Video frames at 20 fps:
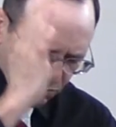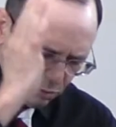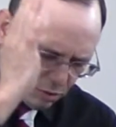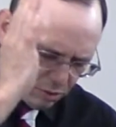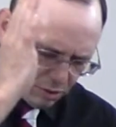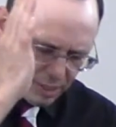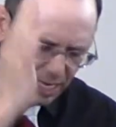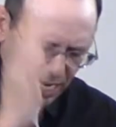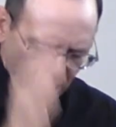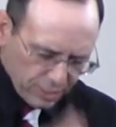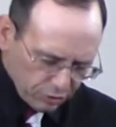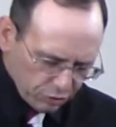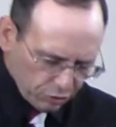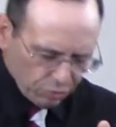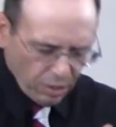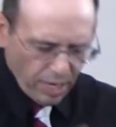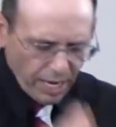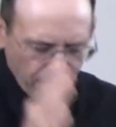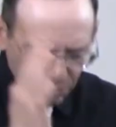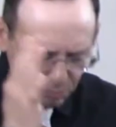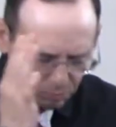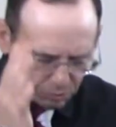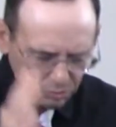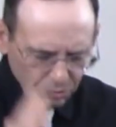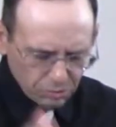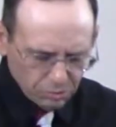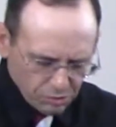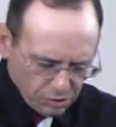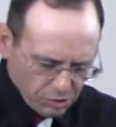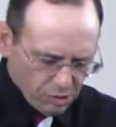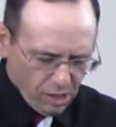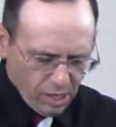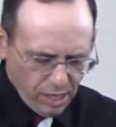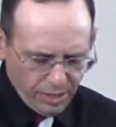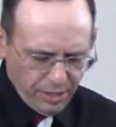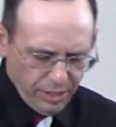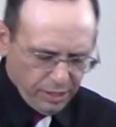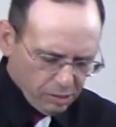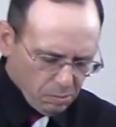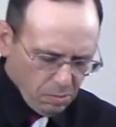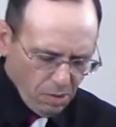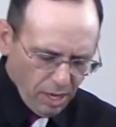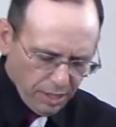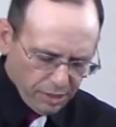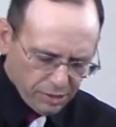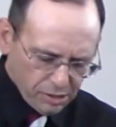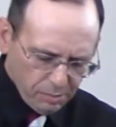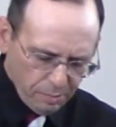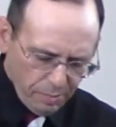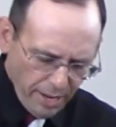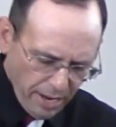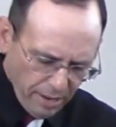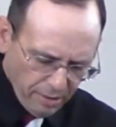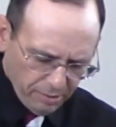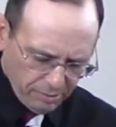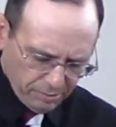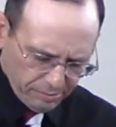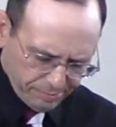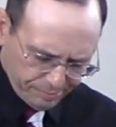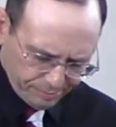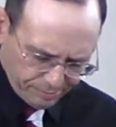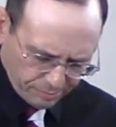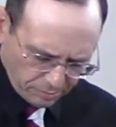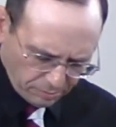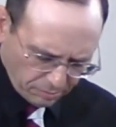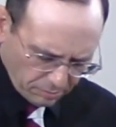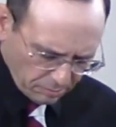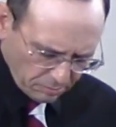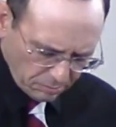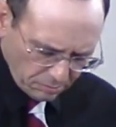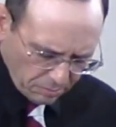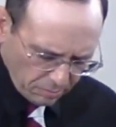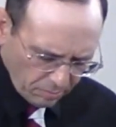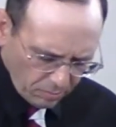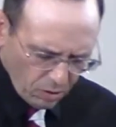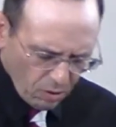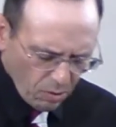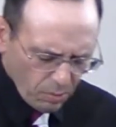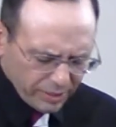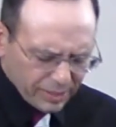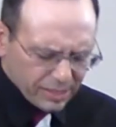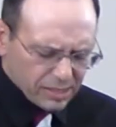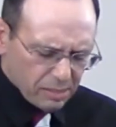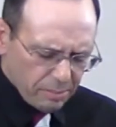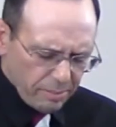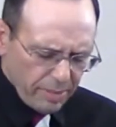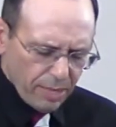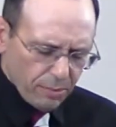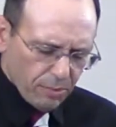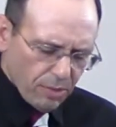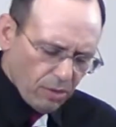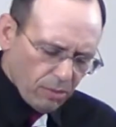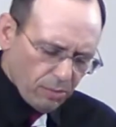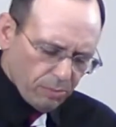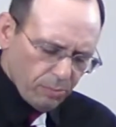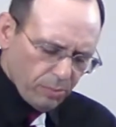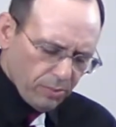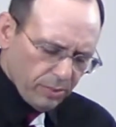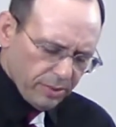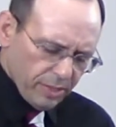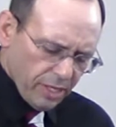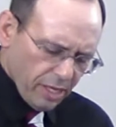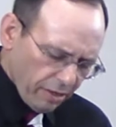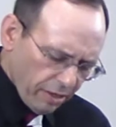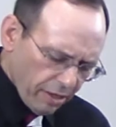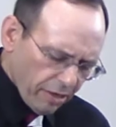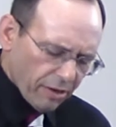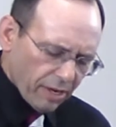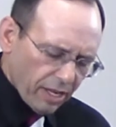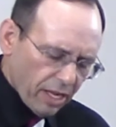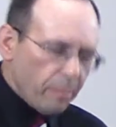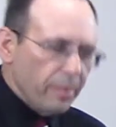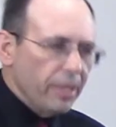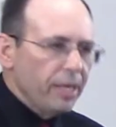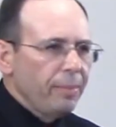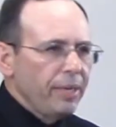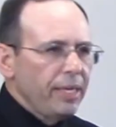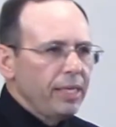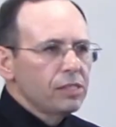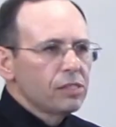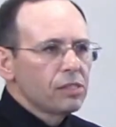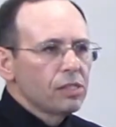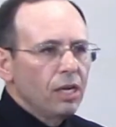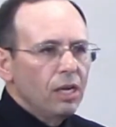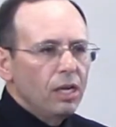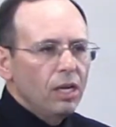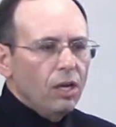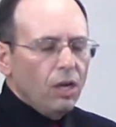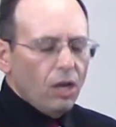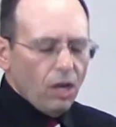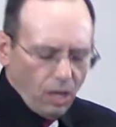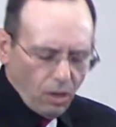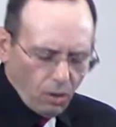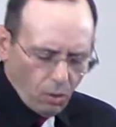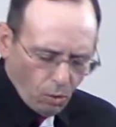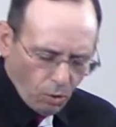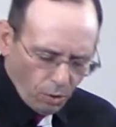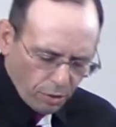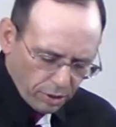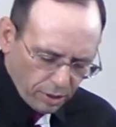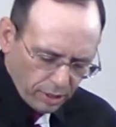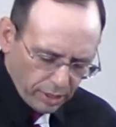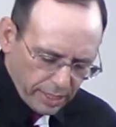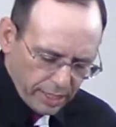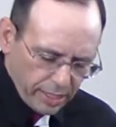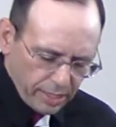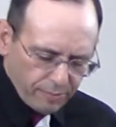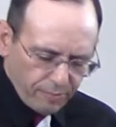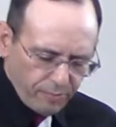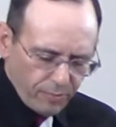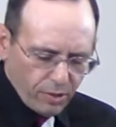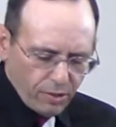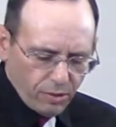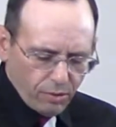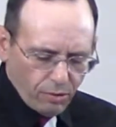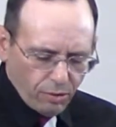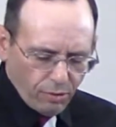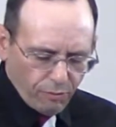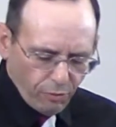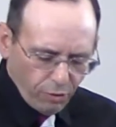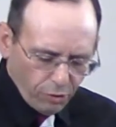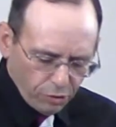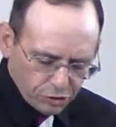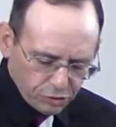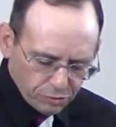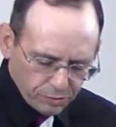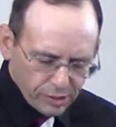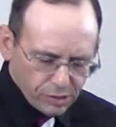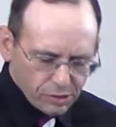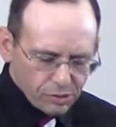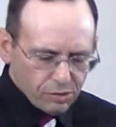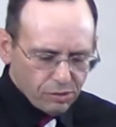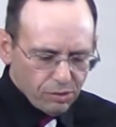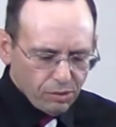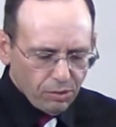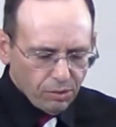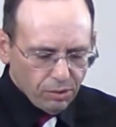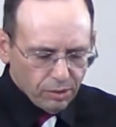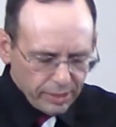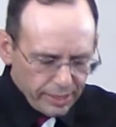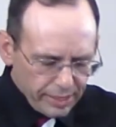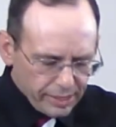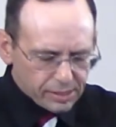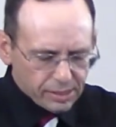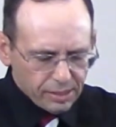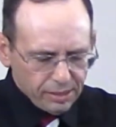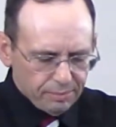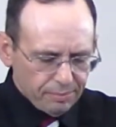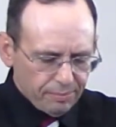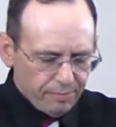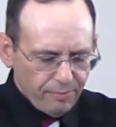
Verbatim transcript: real cut and dried rules on this modest apparel. Well, what does it mean? Well, literally it means orderly or virtuous or decent.